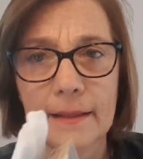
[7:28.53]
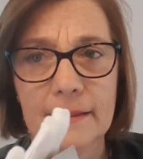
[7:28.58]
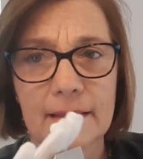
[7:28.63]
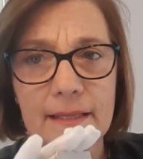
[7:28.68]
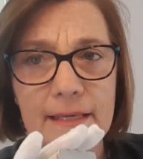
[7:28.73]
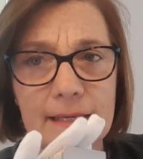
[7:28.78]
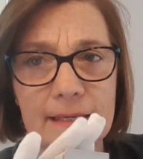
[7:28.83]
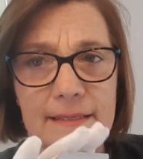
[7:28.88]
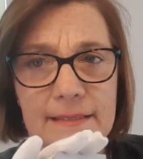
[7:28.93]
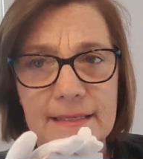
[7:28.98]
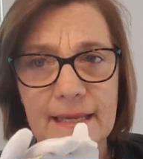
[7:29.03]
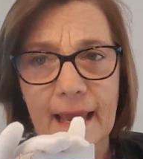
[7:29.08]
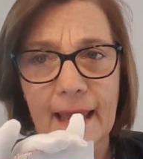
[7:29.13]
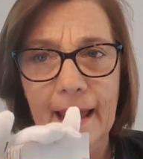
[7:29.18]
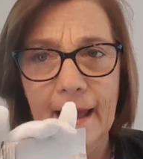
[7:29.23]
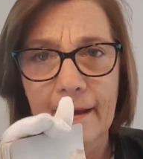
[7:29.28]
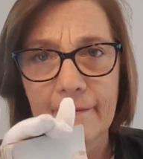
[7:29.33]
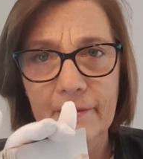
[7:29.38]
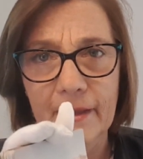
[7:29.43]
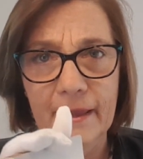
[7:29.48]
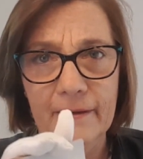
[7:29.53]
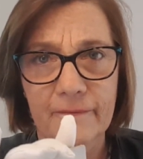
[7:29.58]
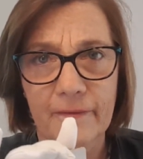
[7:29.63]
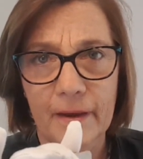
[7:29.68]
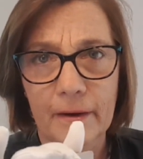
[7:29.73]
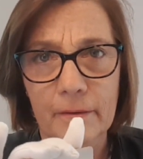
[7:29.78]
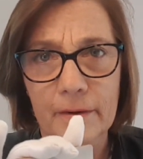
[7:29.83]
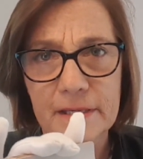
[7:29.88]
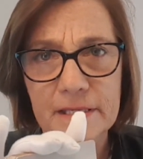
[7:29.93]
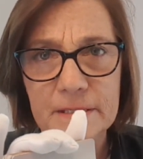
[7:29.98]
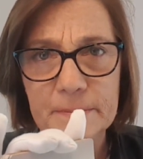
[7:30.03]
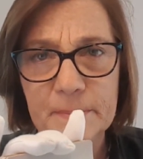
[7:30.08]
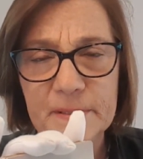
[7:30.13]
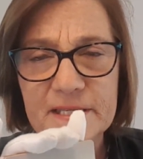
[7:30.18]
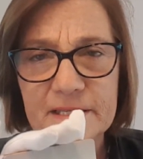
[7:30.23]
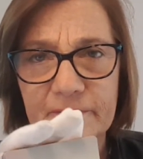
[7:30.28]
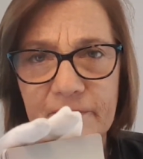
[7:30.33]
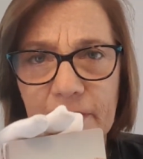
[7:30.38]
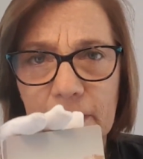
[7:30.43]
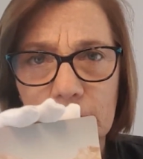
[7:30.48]
These have a very
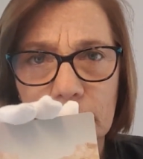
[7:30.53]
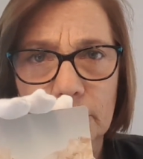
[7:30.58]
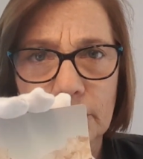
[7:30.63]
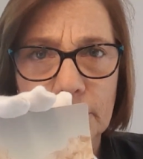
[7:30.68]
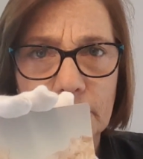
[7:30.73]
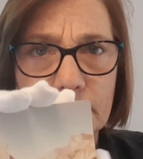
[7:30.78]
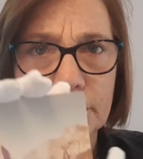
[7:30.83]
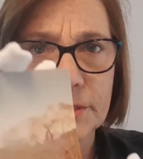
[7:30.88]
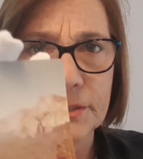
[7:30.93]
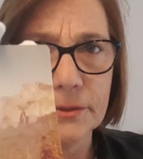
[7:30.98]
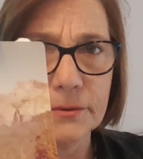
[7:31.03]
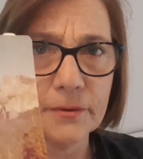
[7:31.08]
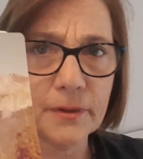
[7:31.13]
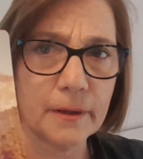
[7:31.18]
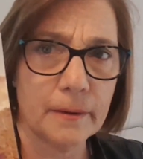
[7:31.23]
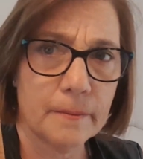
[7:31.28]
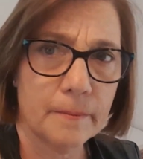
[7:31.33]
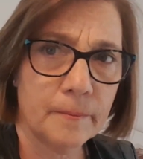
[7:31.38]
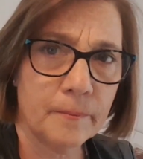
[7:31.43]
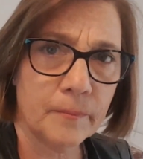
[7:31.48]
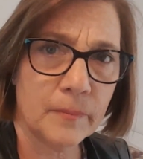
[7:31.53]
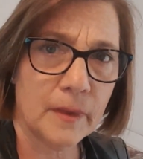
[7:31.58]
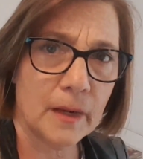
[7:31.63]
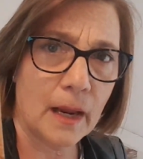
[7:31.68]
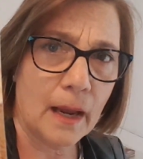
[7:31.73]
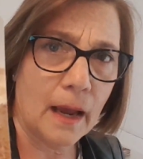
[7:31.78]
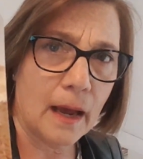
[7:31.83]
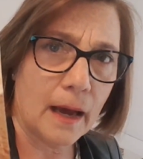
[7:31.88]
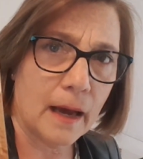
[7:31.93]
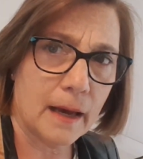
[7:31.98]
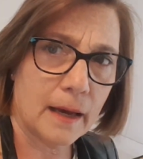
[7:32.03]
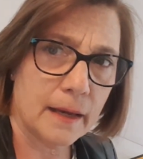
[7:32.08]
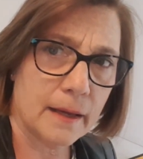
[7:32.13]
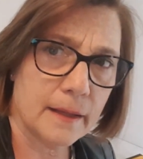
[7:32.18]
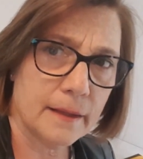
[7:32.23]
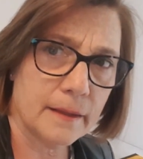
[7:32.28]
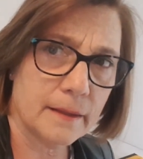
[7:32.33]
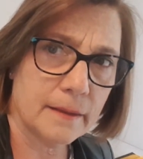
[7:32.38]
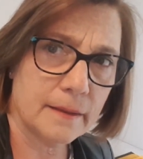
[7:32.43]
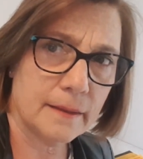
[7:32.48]
specific look to them.
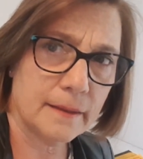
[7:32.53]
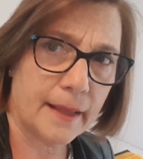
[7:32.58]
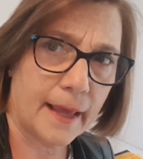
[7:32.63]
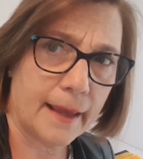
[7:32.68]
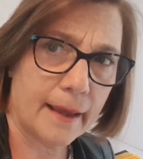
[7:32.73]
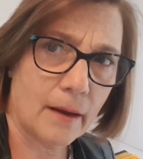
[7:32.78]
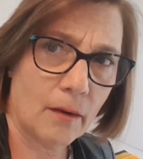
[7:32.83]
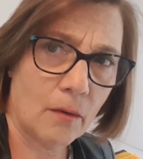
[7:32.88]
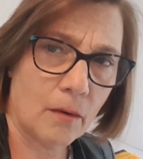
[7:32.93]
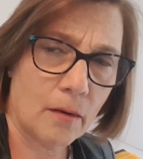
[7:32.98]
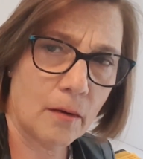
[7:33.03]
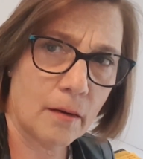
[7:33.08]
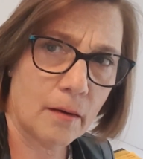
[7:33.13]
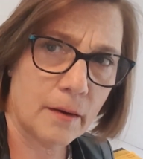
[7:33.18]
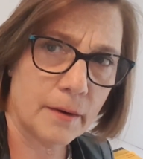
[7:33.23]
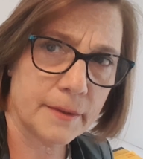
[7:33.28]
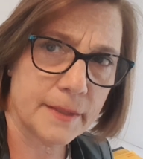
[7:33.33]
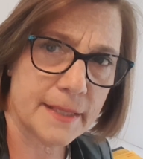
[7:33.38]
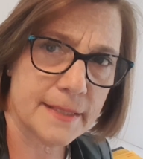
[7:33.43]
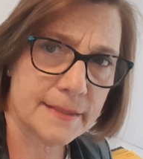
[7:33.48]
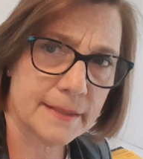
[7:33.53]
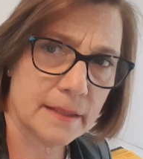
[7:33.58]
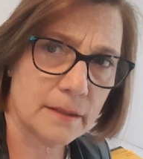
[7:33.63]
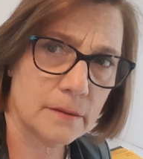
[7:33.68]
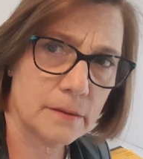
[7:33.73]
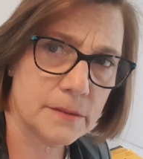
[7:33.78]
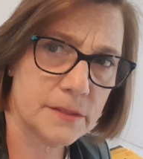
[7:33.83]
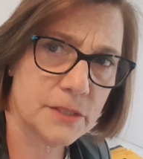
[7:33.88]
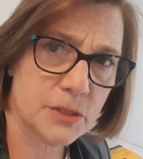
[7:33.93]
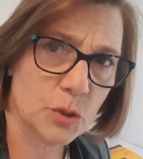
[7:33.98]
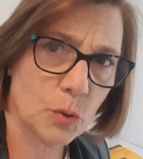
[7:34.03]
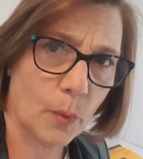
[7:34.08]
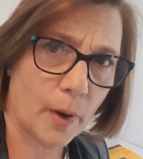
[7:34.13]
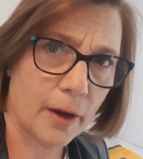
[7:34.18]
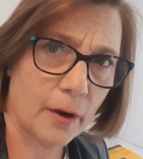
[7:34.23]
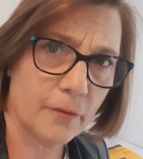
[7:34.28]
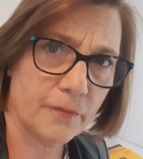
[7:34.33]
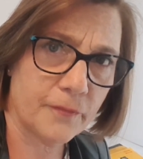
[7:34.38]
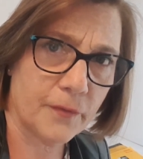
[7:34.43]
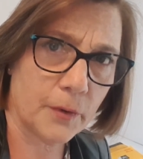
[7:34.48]
They are these little
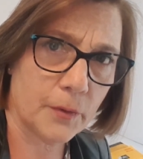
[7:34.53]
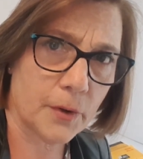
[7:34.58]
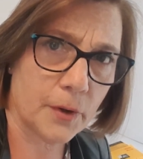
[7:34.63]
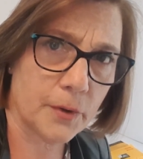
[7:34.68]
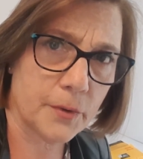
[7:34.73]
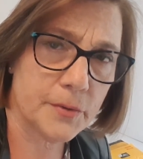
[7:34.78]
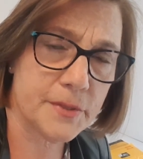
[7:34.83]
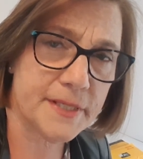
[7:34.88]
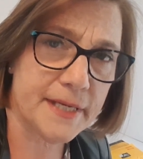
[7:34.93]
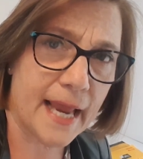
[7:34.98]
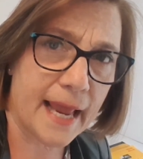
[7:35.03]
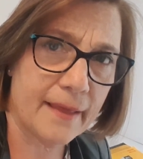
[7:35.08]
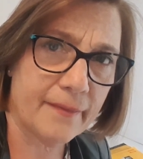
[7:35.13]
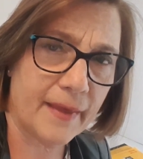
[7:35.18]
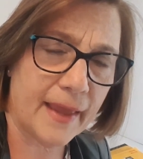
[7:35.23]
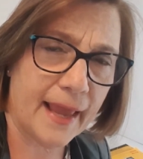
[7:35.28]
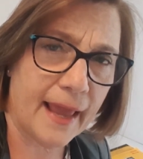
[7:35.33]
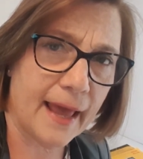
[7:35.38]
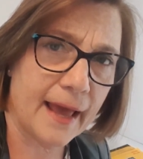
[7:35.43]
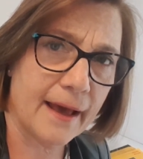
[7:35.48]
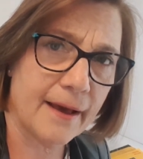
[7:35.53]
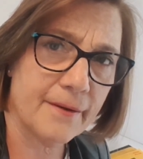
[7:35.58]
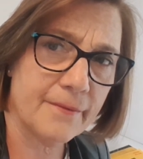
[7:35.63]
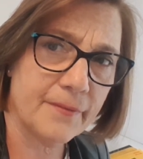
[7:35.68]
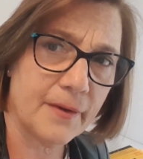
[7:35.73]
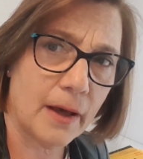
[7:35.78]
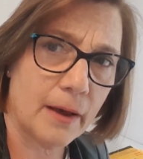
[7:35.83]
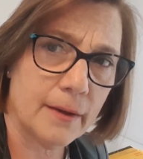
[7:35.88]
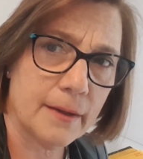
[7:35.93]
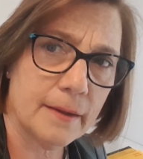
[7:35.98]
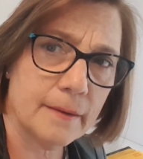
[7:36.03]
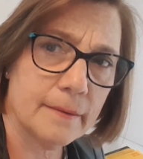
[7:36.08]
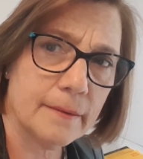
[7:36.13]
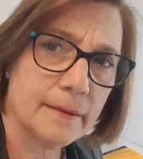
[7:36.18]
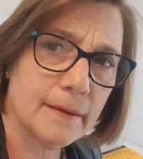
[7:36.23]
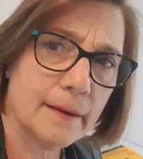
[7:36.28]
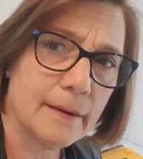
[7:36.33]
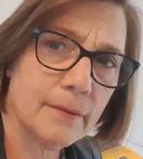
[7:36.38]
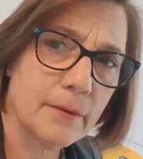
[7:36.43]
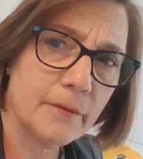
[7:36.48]
square photos, and they have I
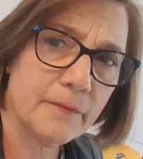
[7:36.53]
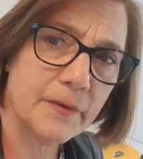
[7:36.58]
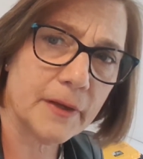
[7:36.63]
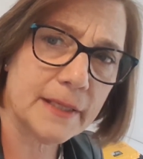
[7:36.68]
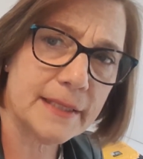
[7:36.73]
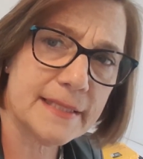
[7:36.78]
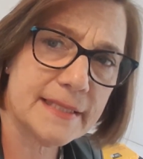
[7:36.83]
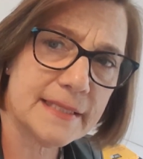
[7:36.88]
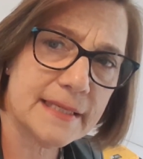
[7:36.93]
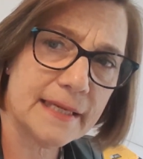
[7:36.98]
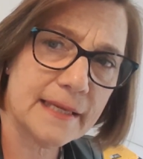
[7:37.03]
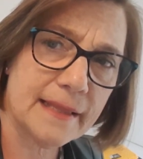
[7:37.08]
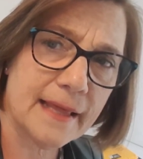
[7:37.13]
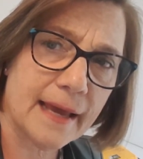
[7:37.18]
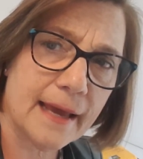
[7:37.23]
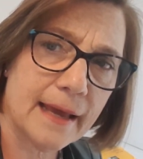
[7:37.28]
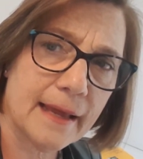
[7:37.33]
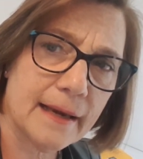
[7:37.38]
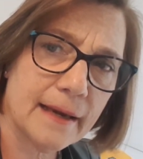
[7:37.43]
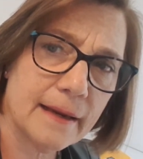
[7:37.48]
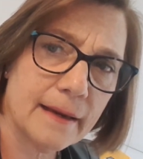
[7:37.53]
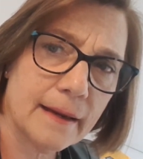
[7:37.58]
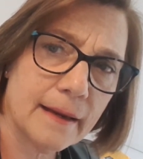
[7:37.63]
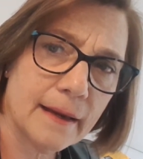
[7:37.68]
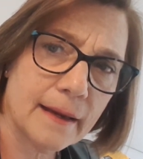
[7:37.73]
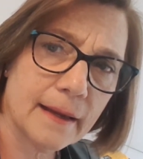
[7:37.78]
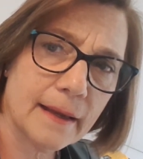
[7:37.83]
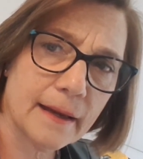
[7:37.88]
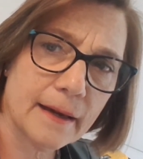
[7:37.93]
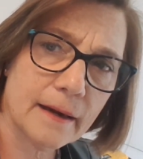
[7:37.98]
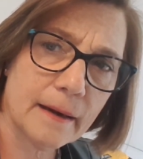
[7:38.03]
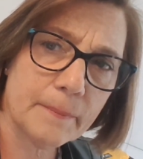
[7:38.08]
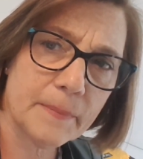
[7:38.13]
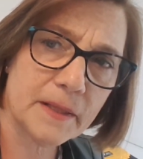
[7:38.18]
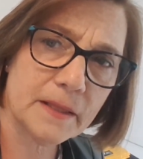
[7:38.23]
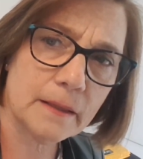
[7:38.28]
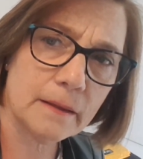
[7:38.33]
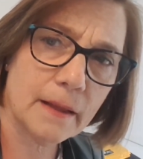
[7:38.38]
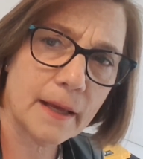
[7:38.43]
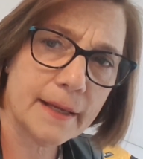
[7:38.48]
don't know if you can see that, get it up
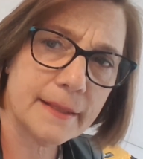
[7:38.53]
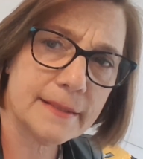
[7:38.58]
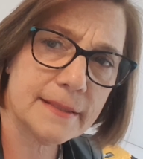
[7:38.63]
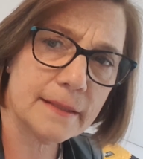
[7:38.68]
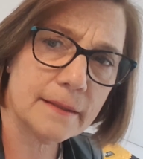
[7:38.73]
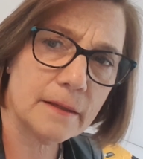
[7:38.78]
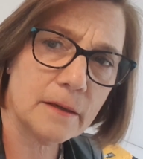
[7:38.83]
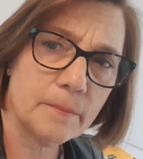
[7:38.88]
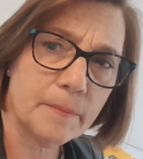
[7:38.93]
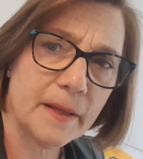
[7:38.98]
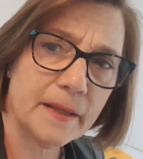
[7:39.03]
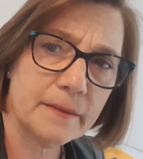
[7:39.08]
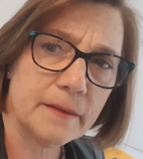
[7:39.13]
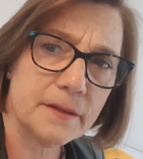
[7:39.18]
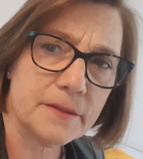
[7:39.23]
in the lights a little bit.